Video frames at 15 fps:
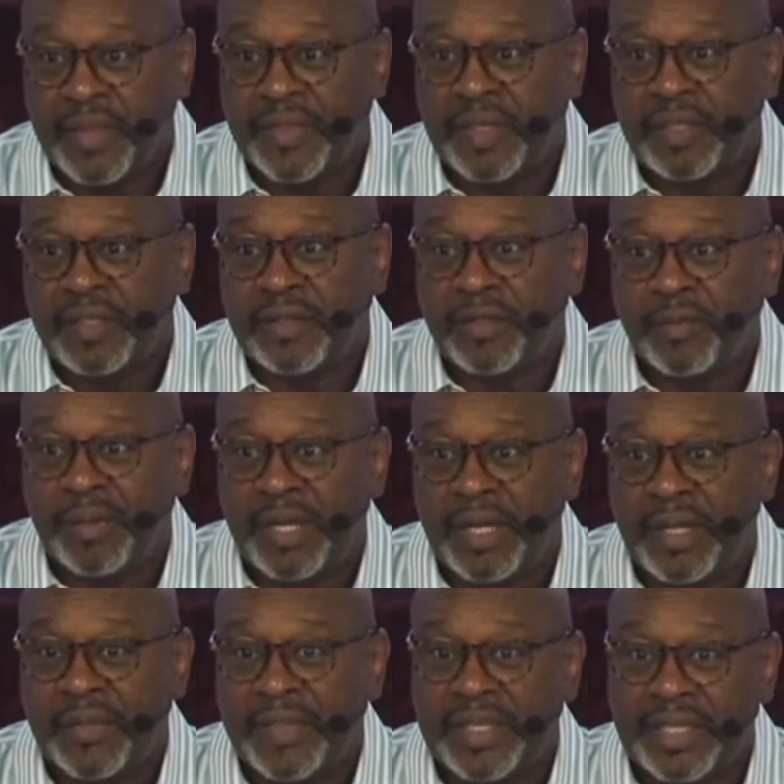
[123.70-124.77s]
that either
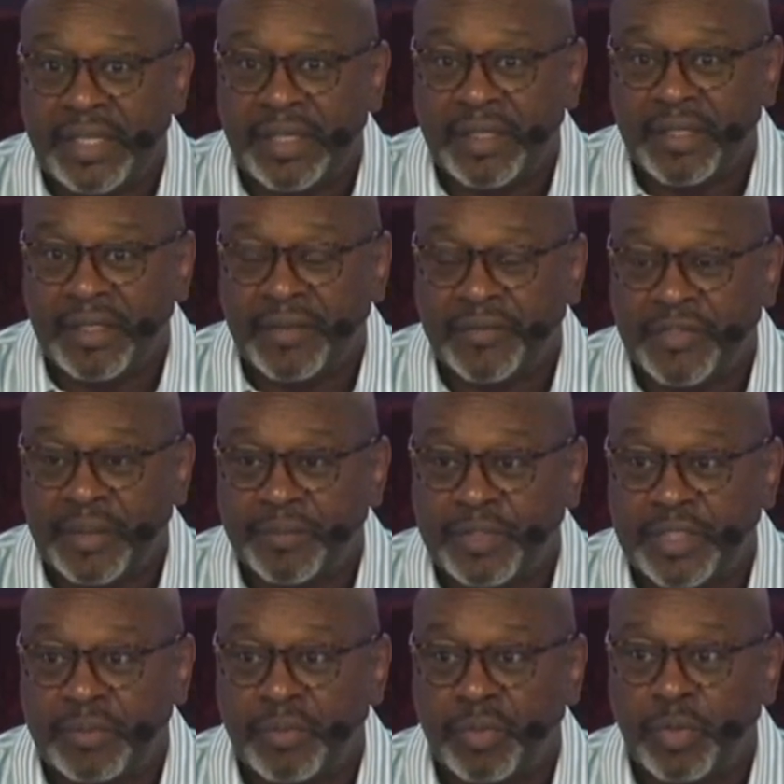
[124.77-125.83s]
by the end of
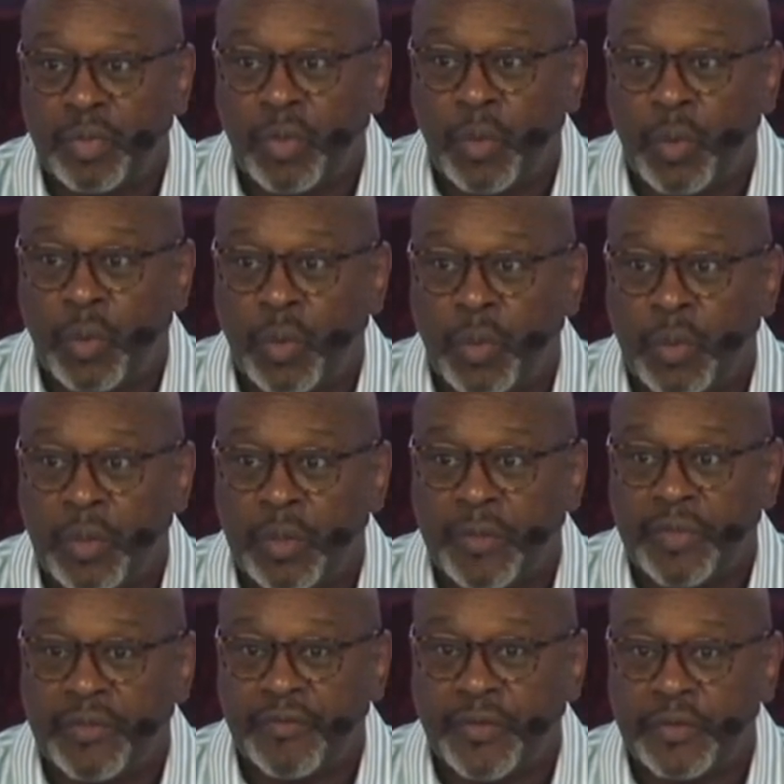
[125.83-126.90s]
September or
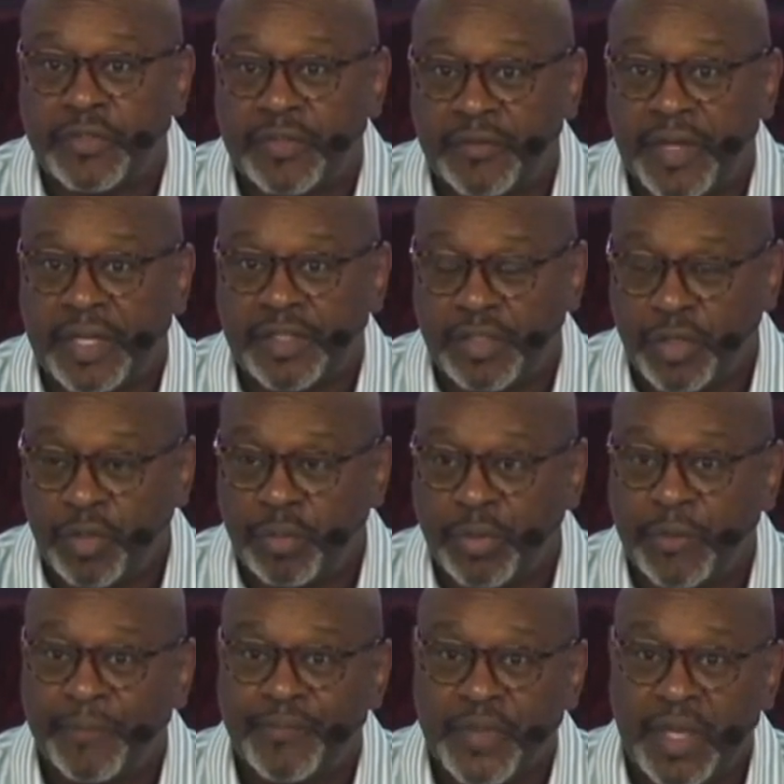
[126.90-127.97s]
the 1st of
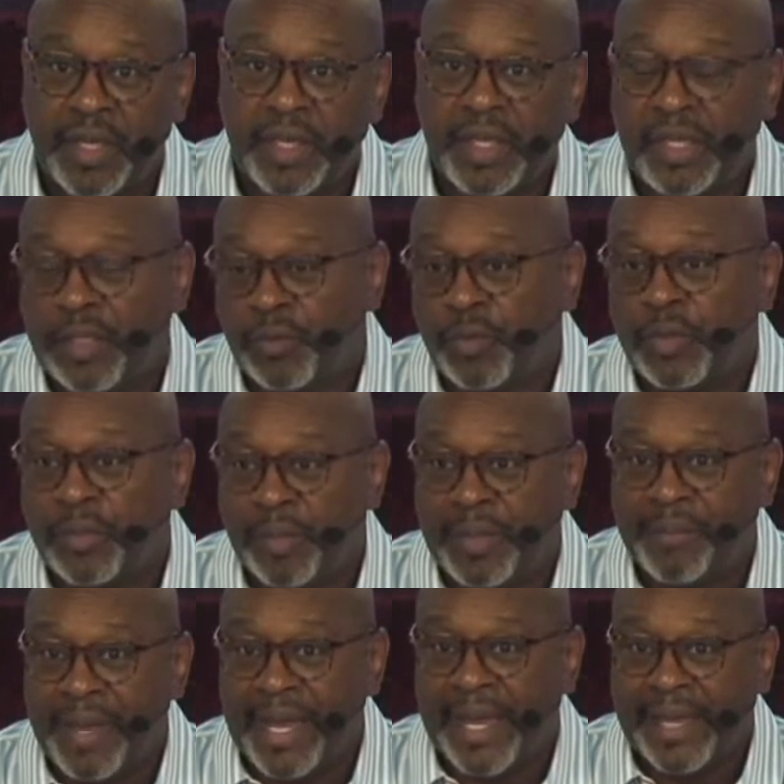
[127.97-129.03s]
October, it will be
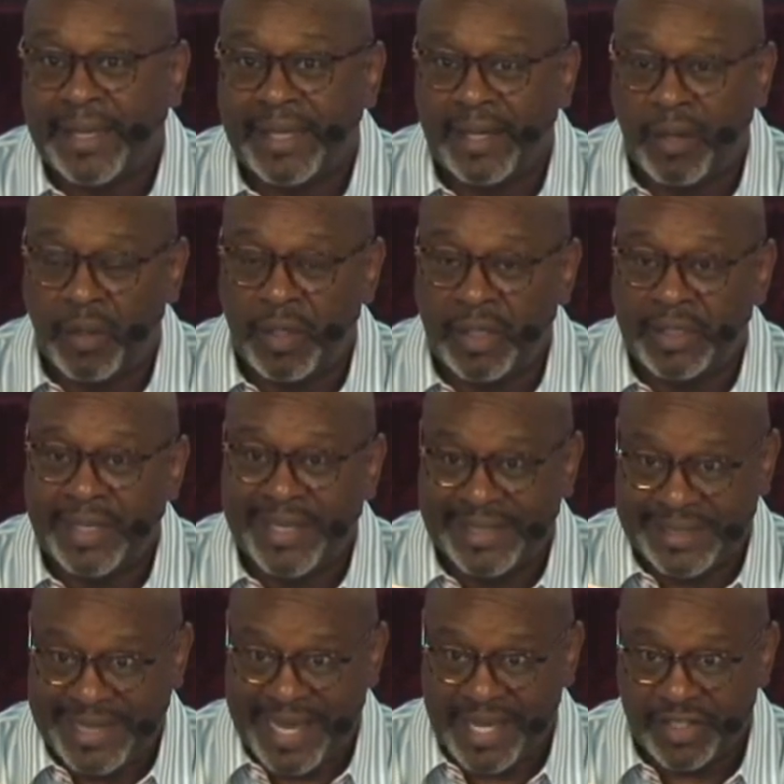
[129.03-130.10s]
back on a
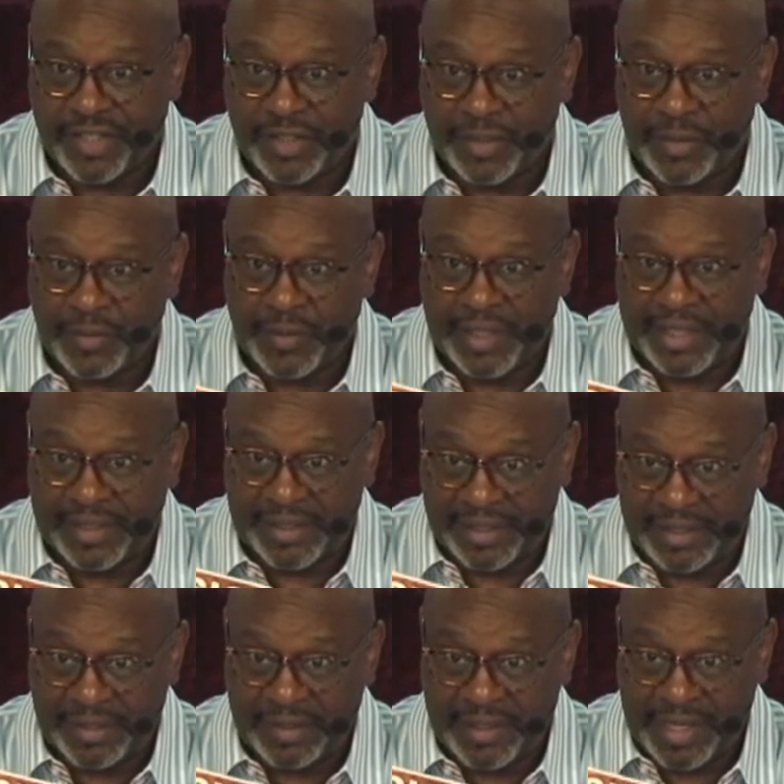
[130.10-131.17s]
national and
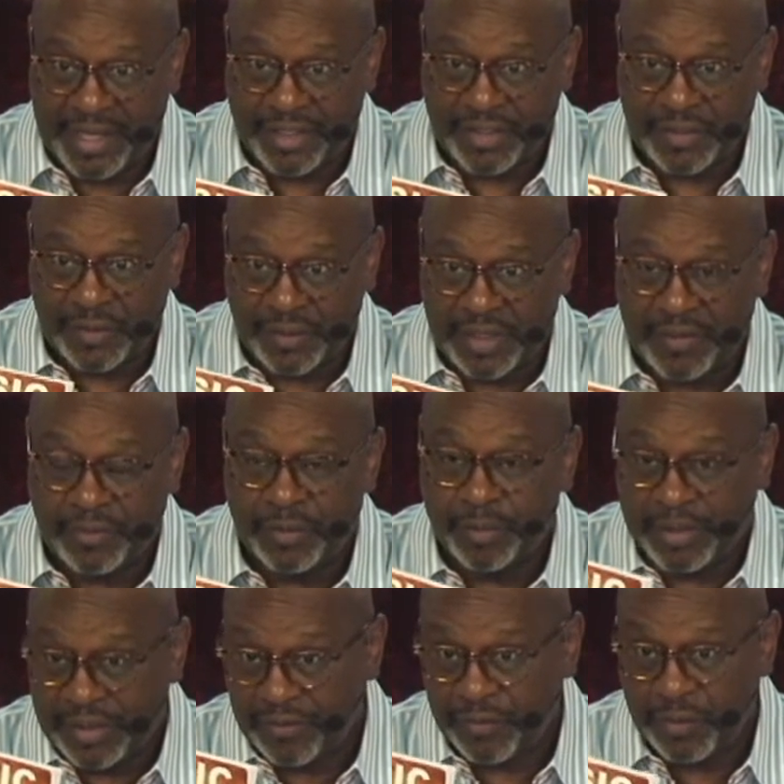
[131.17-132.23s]
international level.
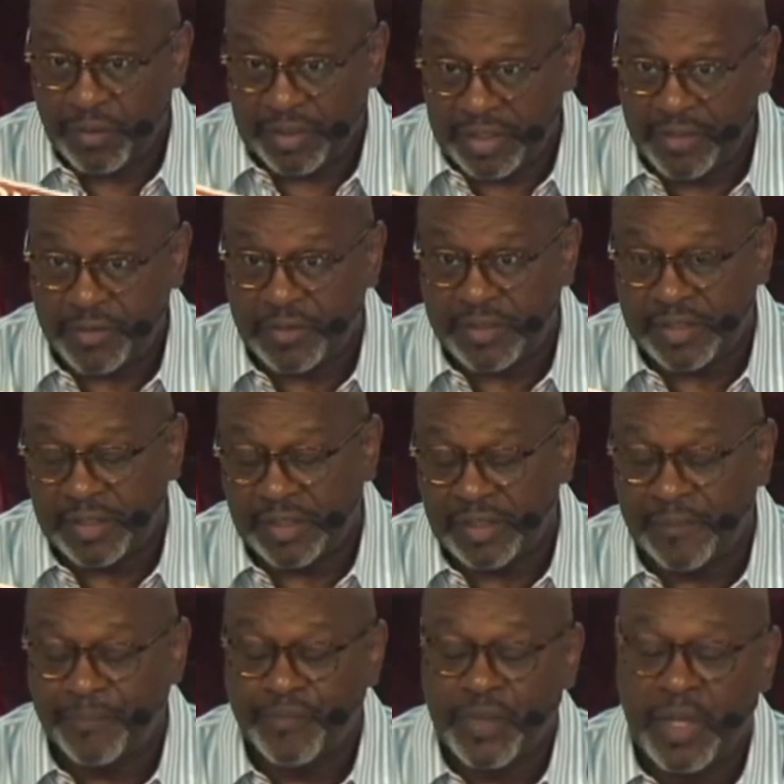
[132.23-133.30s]
But if you're interested in
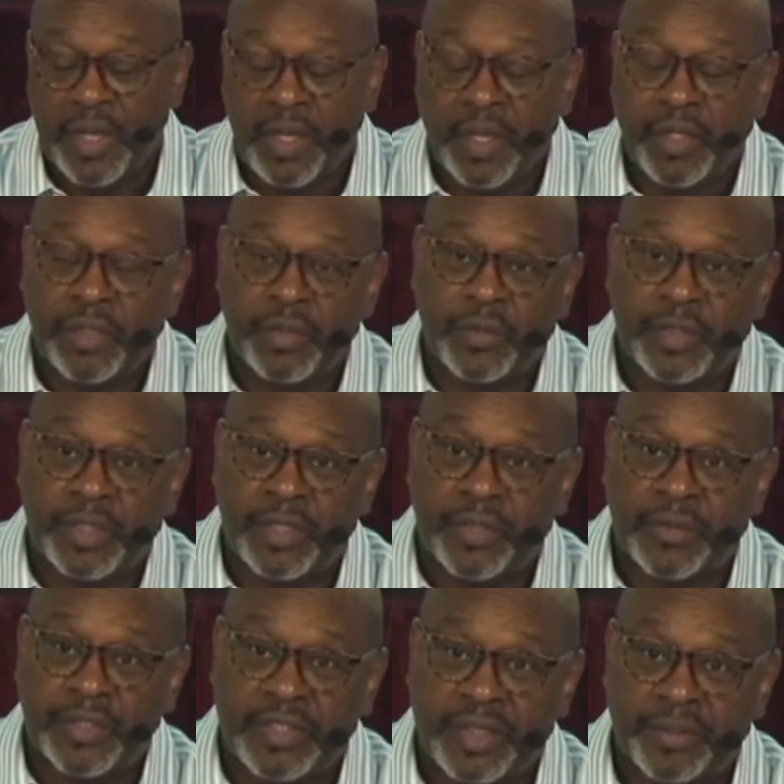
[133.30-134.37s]
it, you can
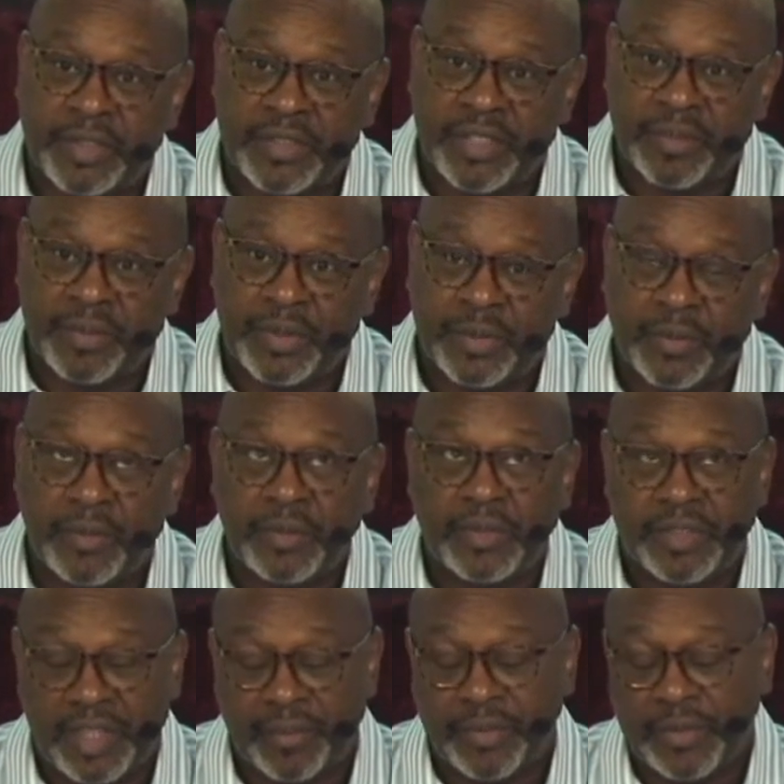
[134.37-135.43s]
go to
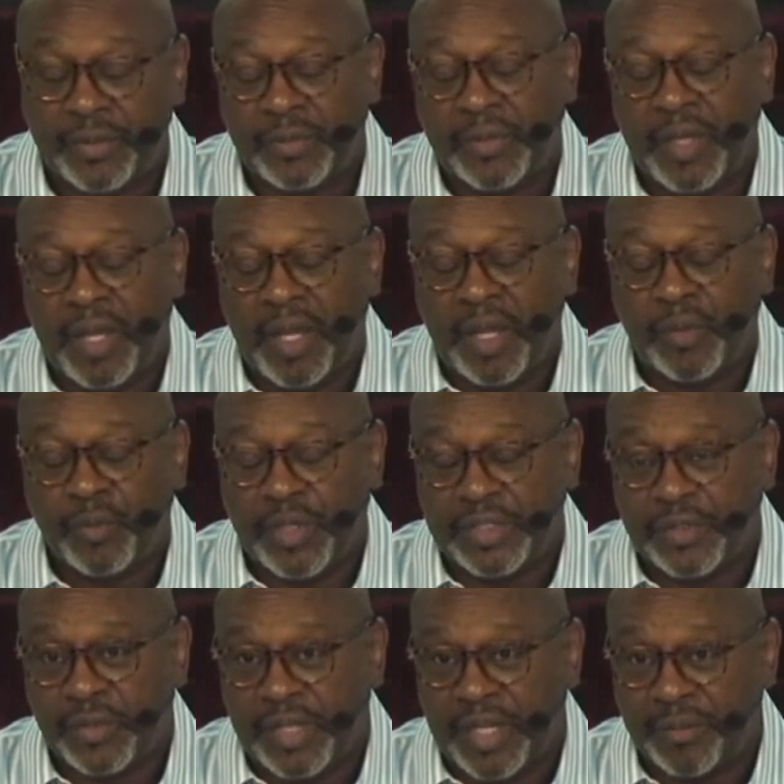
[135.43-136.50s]

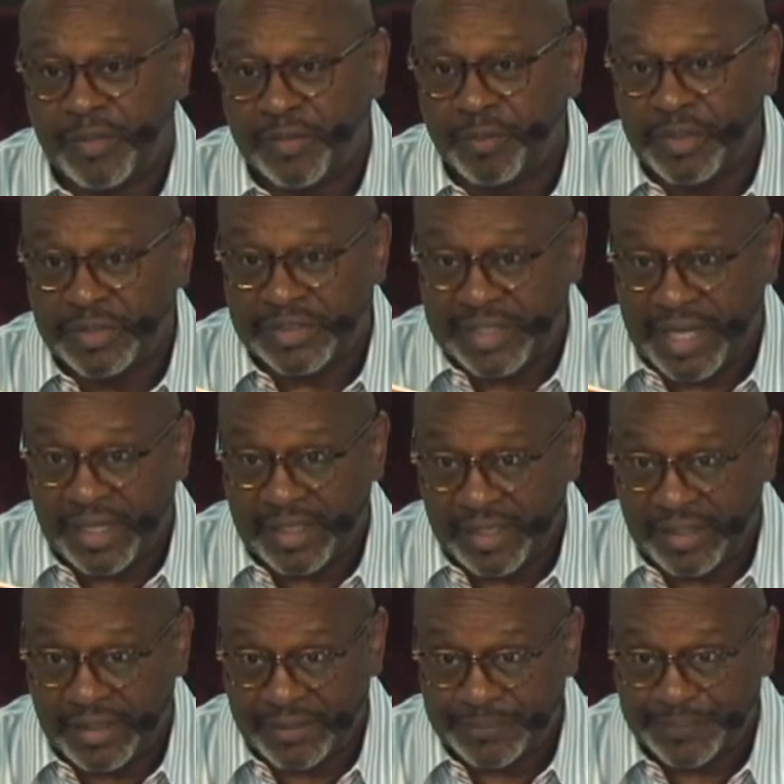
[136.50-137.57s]

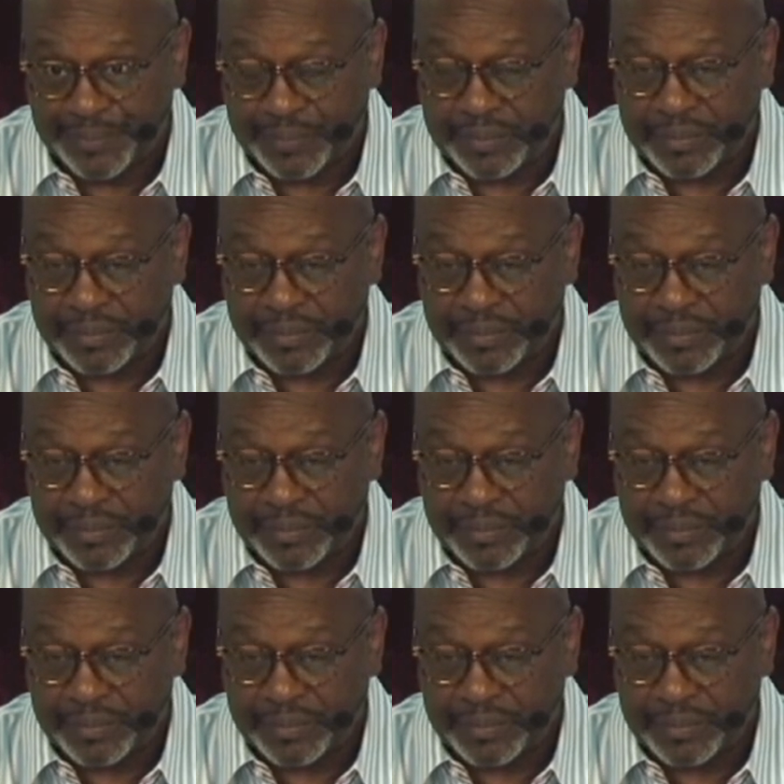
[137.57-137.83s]
www.reginaldcampbellsbooks.com